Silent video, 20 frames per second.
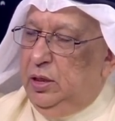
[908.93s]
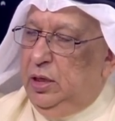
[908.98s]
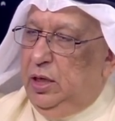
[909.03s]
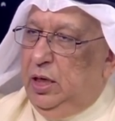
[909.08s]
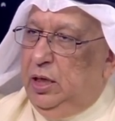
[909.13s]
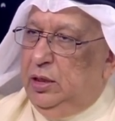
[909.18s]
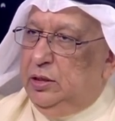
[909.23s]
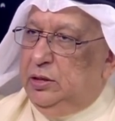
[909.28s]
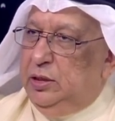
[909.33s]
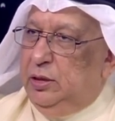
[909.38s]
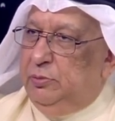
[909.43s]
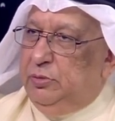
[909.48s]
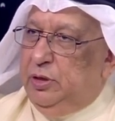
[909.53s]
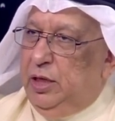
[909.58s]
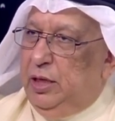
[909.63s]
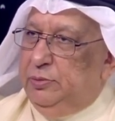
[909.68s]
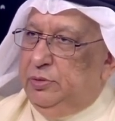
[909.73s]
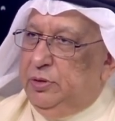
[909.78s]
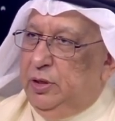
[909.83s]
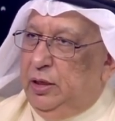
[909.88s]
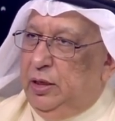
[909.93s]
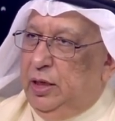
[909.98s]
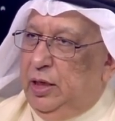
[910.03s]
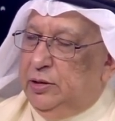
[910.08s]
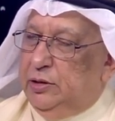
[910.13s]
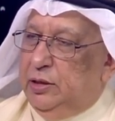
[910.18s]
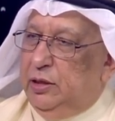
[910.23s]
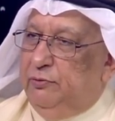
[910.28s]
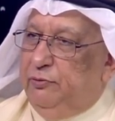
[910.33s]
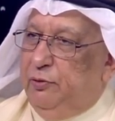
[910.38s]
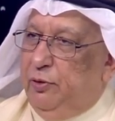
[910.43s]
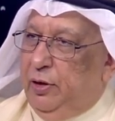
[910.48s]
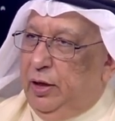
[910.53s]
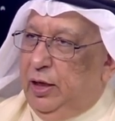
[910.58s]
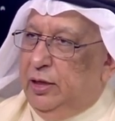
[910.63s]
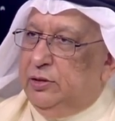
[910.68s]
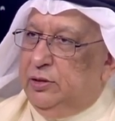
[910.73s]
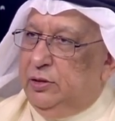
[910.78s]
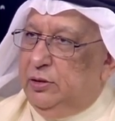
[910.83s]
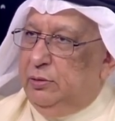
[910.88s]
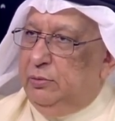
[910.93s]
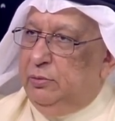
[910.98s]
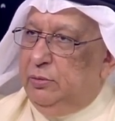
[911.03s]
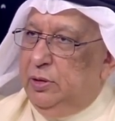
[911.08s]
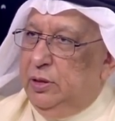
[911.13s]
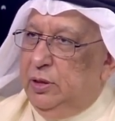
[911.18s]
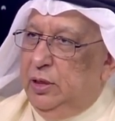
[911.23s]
and sometimes asking for ransom,